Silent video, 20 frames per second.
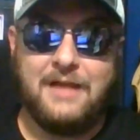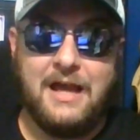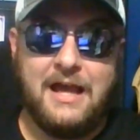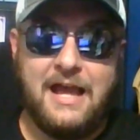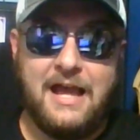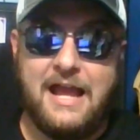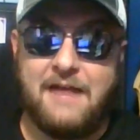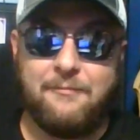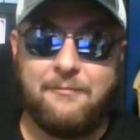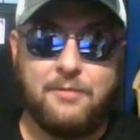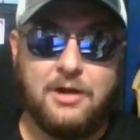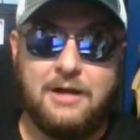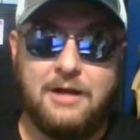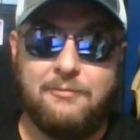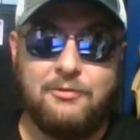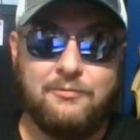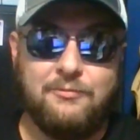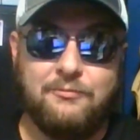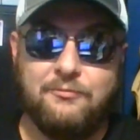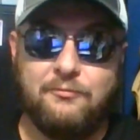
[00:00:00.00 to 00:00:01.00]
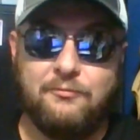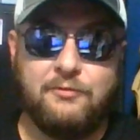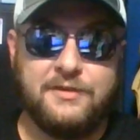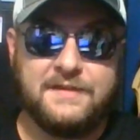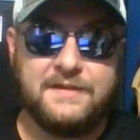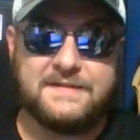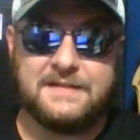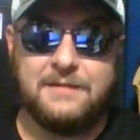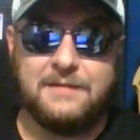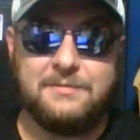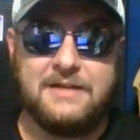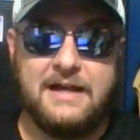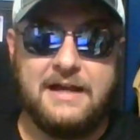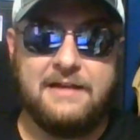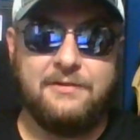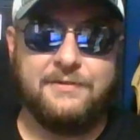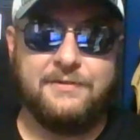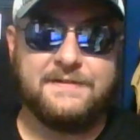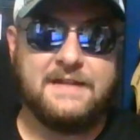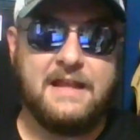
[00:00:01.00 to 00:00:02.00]
have problem with the
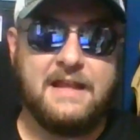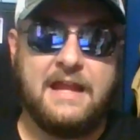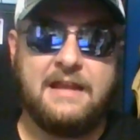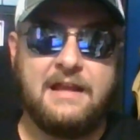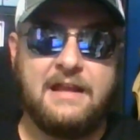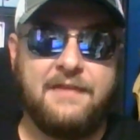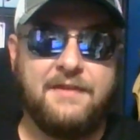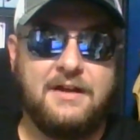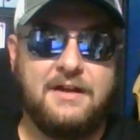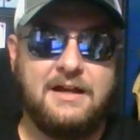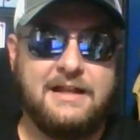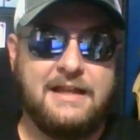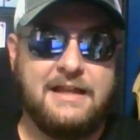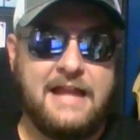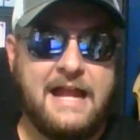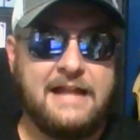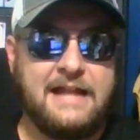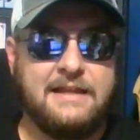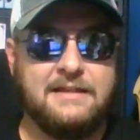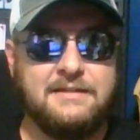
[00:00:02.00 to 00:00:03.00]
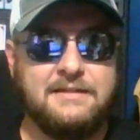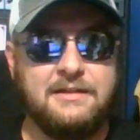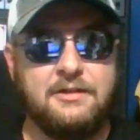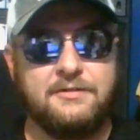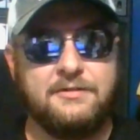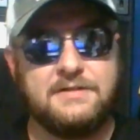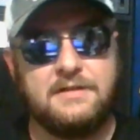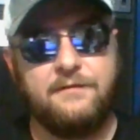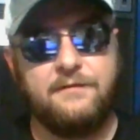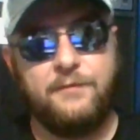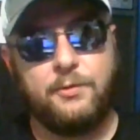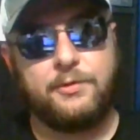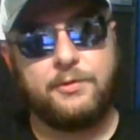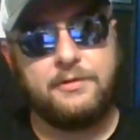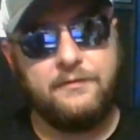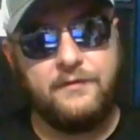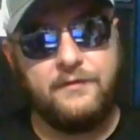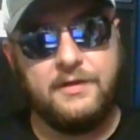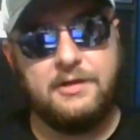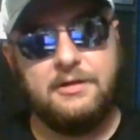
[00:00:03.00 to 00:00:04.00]
subtitles, and I thought it added, you know, to the
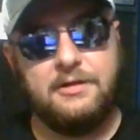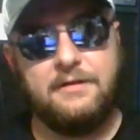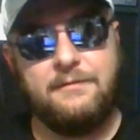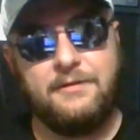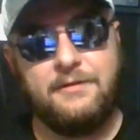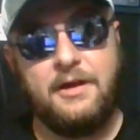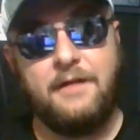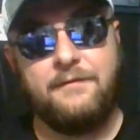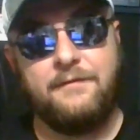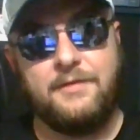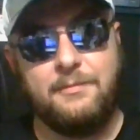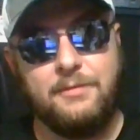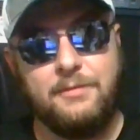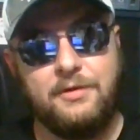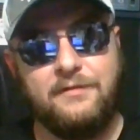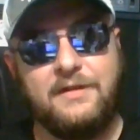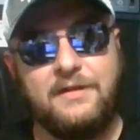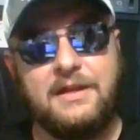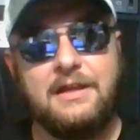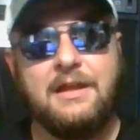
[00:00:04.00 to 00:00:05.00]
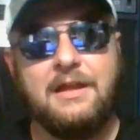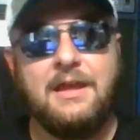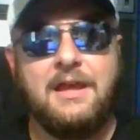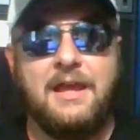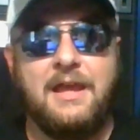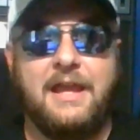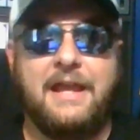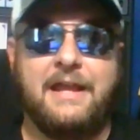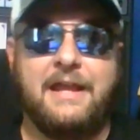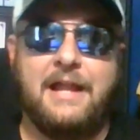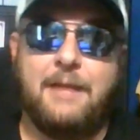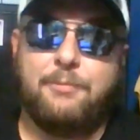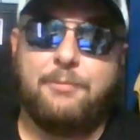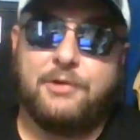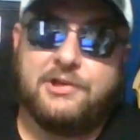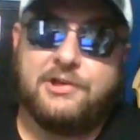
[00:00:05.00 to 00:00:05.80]
foreign feel of the movie, and I